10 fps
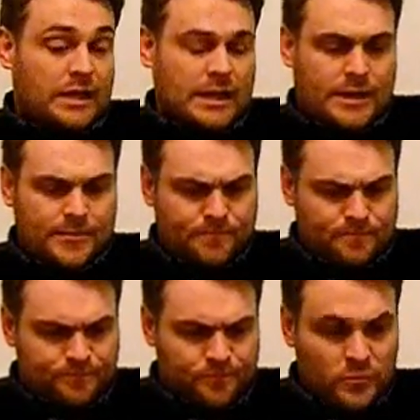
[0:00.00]

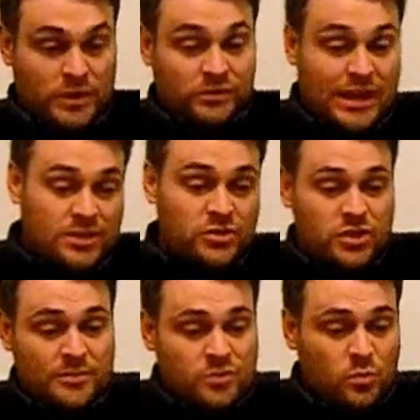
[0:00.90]
Well, it's Acts
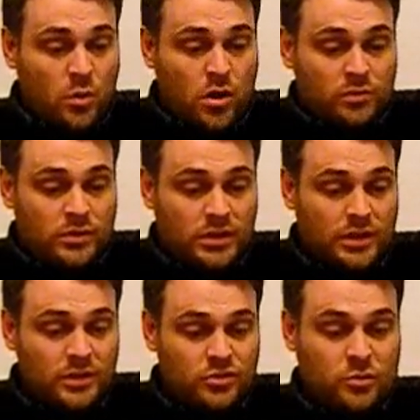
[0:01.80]
chapter 1,
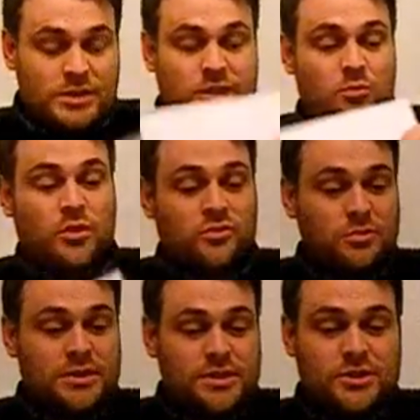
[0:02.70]
21 and
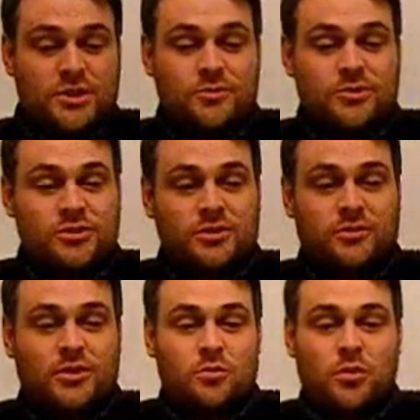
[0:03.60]
22. Just
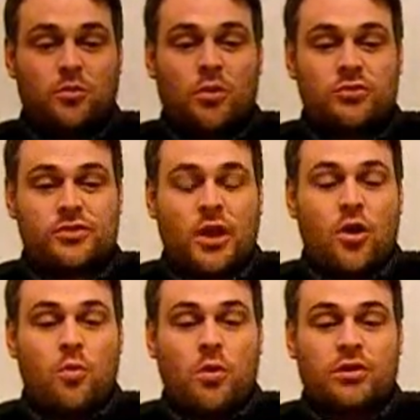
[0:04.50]
look at what was
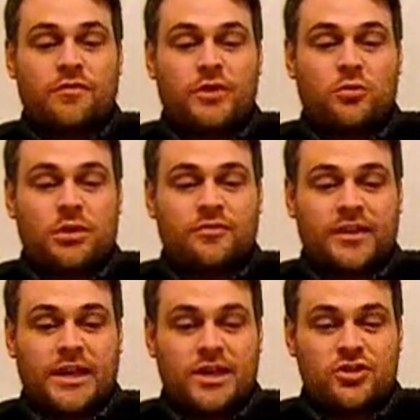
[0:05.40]
one of the
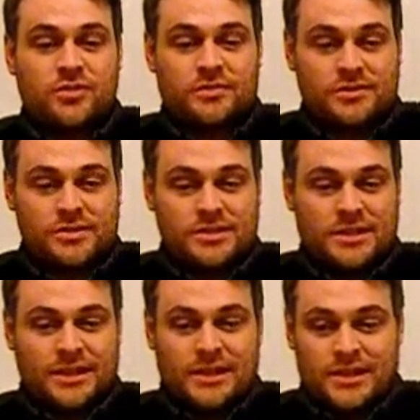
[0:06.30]
qualifications.
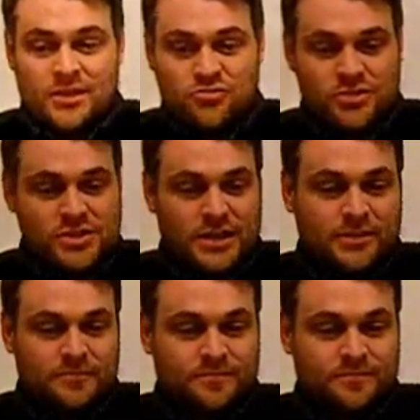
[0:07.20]
Interesting.